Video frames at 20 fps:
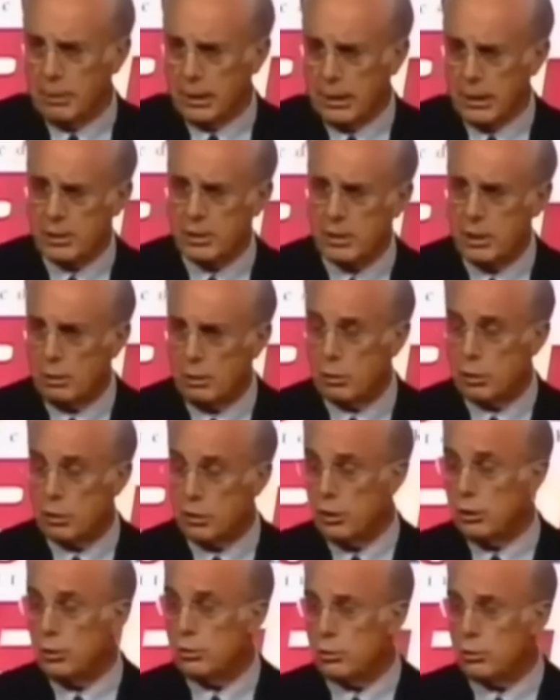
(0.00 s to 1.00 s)
because they were
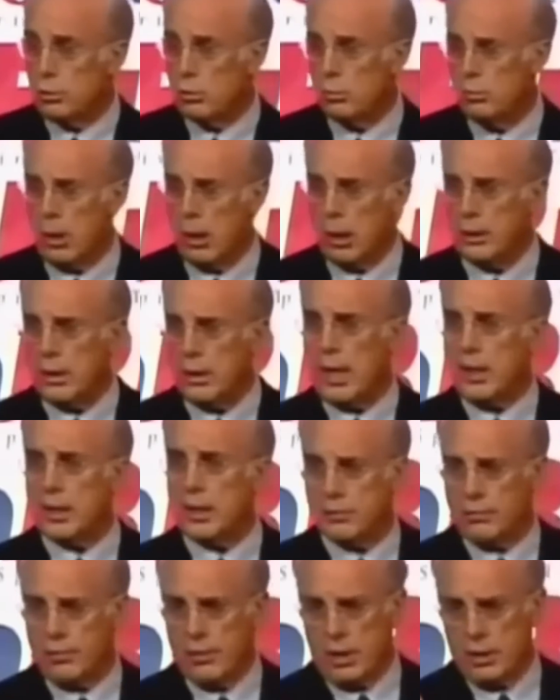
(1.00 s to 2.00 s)
Jews who bought
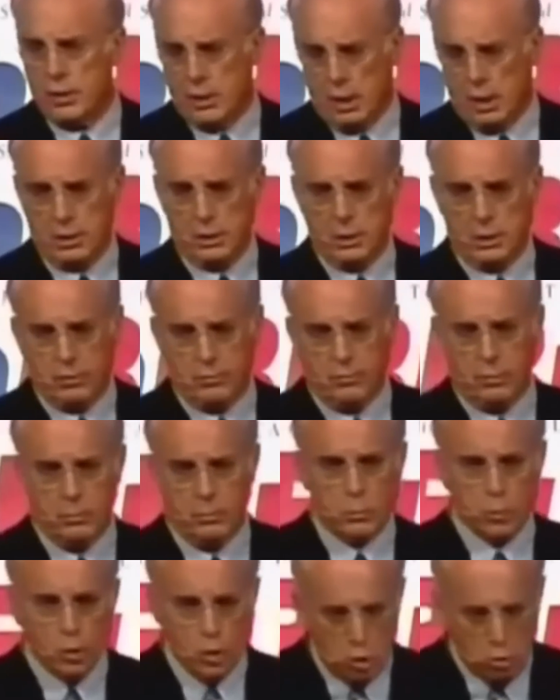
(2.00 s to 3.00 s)
tax franchises
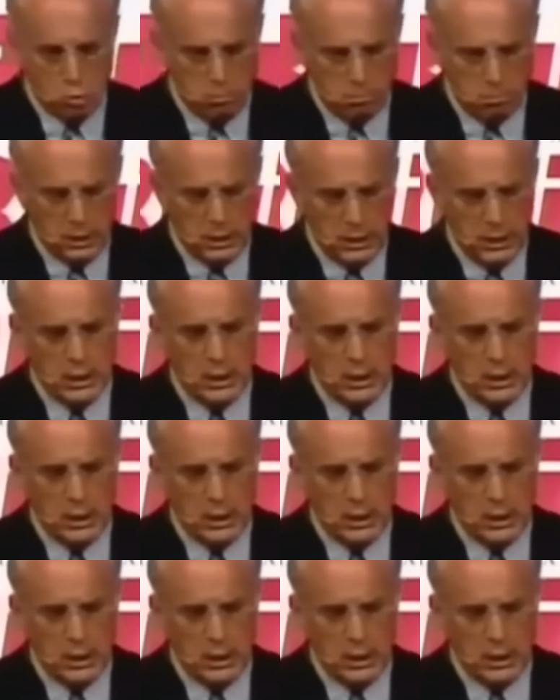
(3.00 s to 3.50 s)
from Rome